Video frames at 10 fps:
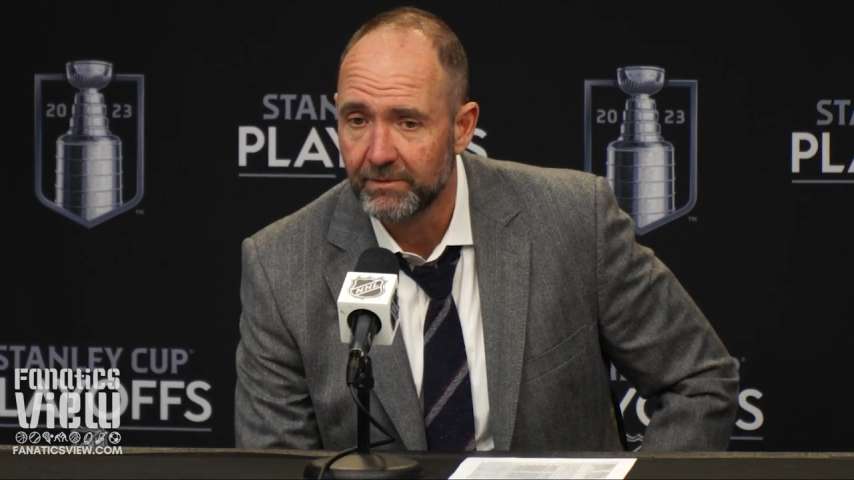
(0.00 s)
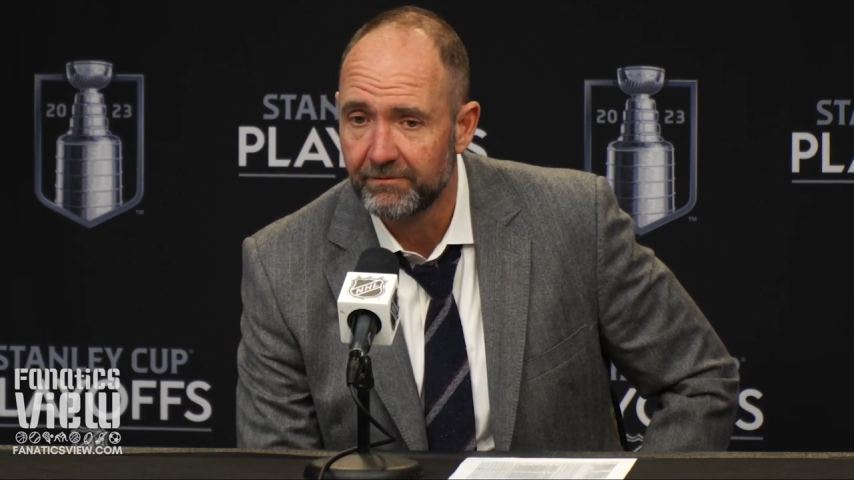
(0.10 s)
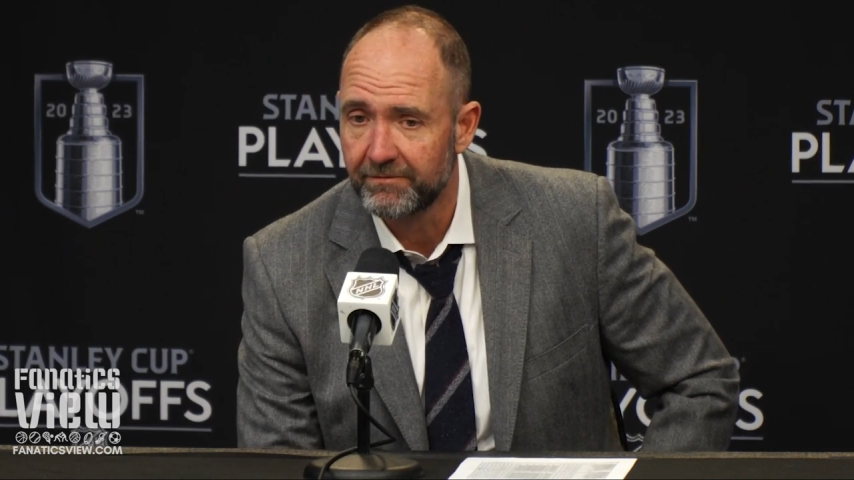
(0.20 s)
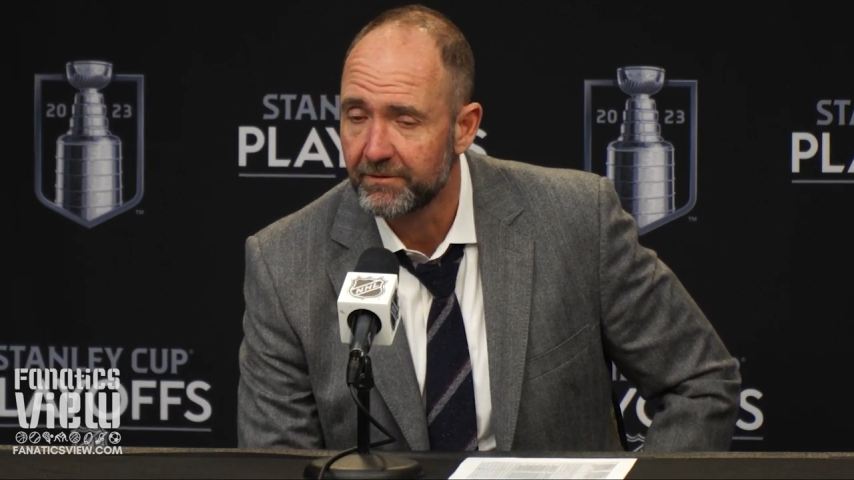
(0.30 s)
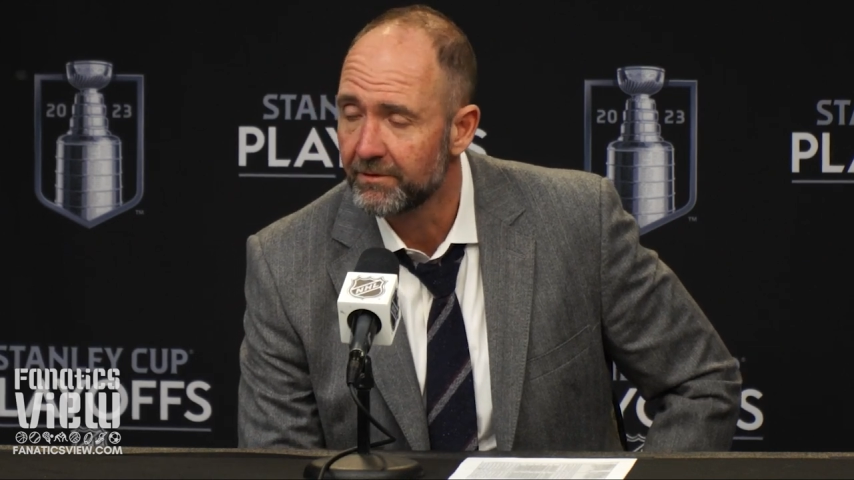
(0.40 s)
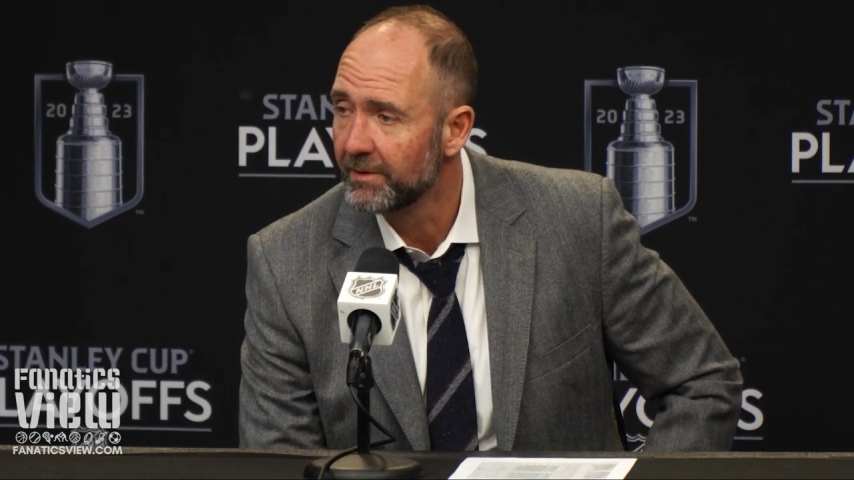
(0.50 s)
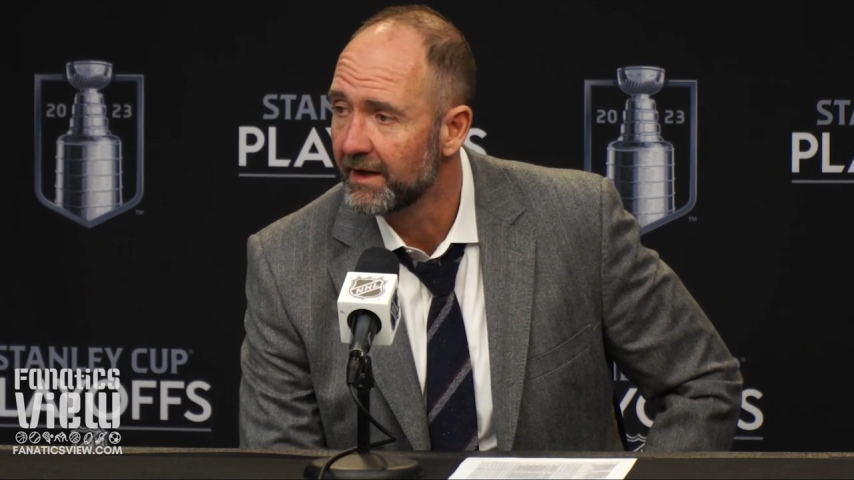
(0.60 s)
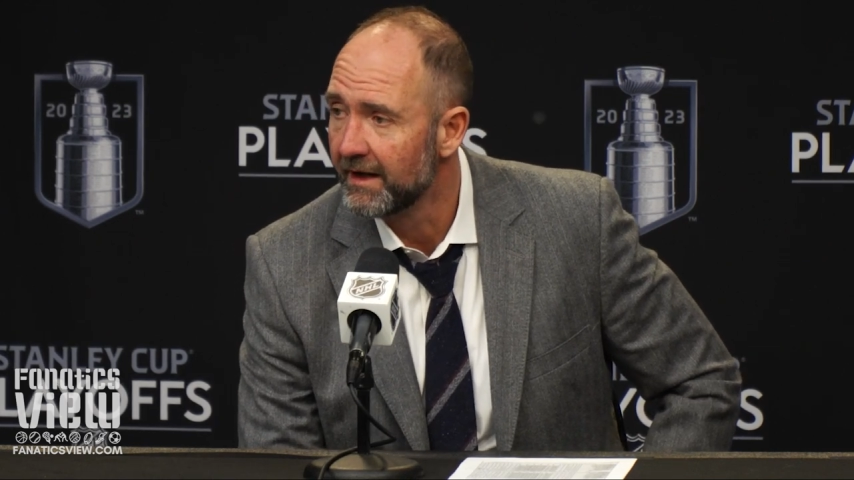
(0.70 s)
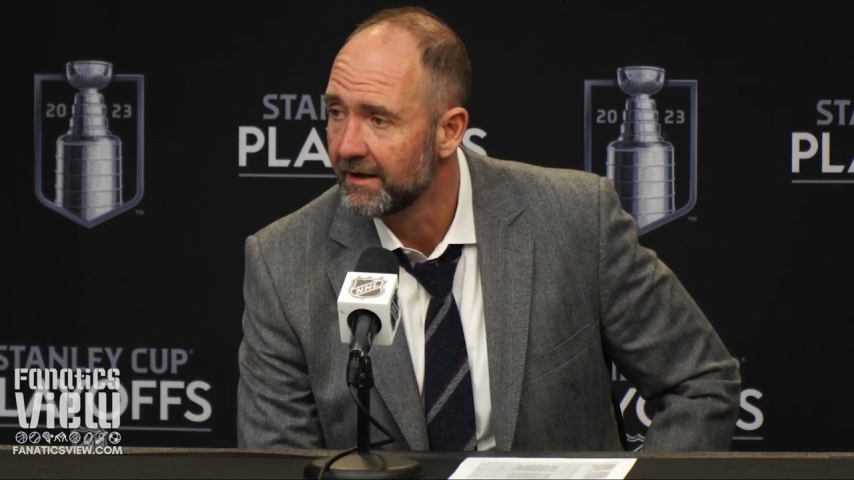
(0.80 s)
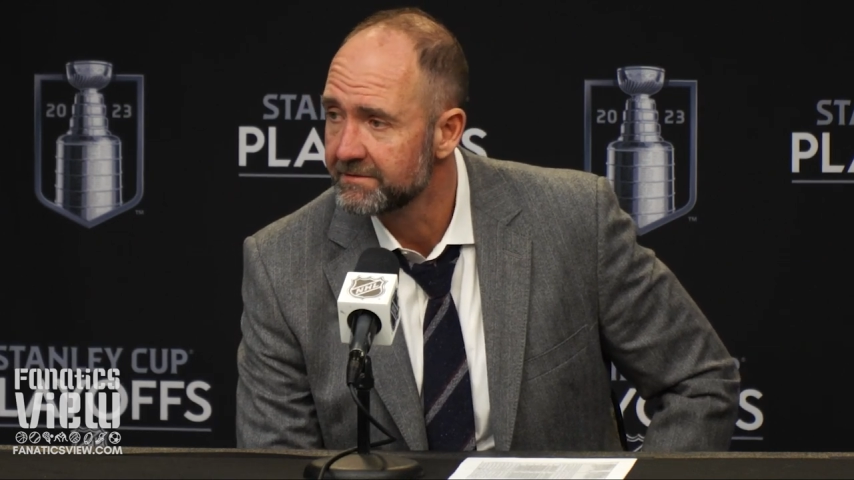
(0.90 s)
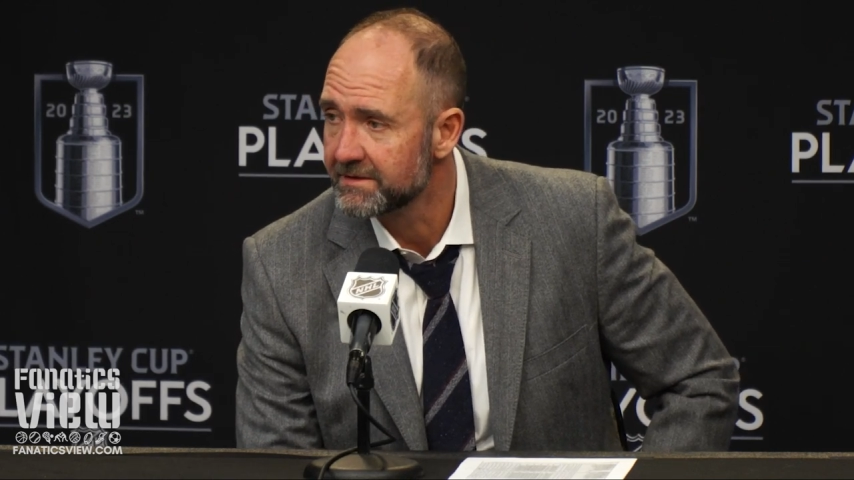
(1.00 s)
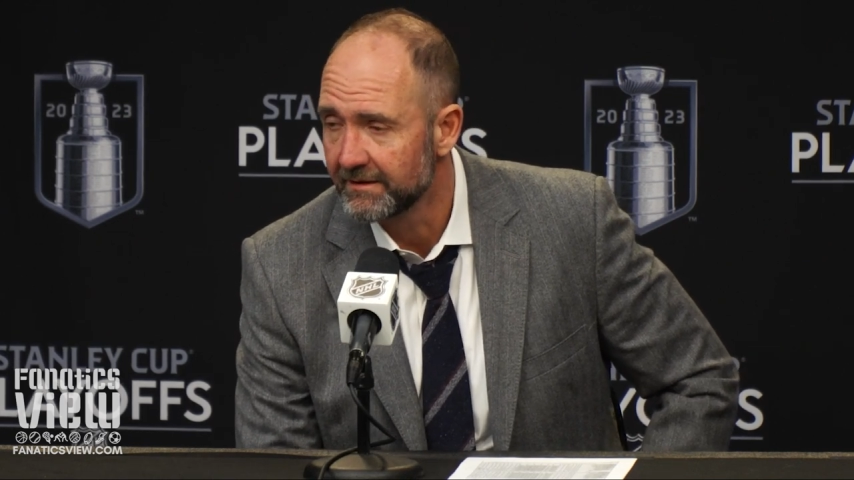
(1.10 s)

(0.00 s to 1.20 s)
to move through the playoffs.